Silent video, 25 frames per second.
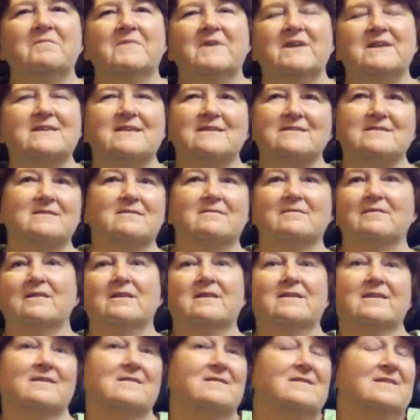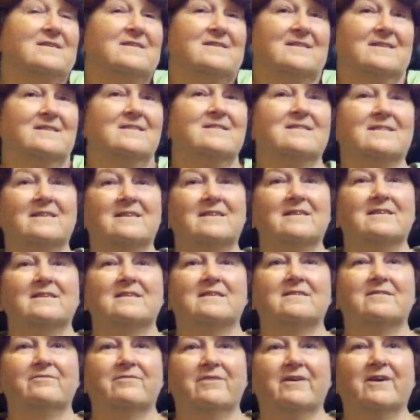it's easy.
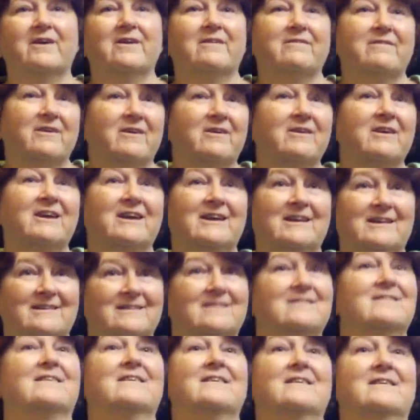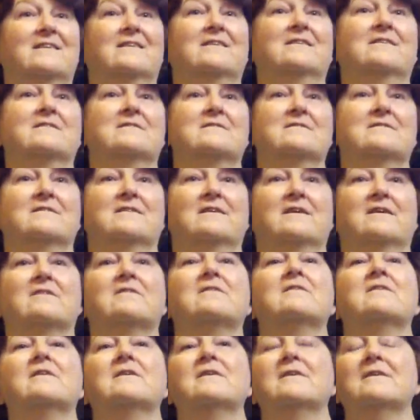It's very, very easy. It doesn't
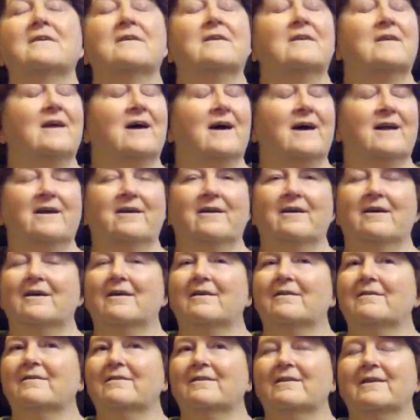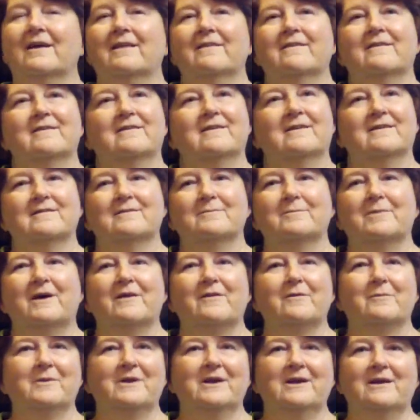hurt. It doesn't bother you. No, that doesn't
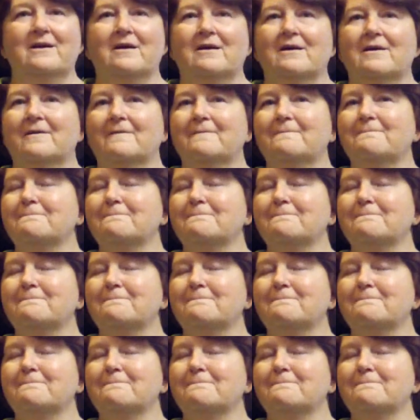bother me at all.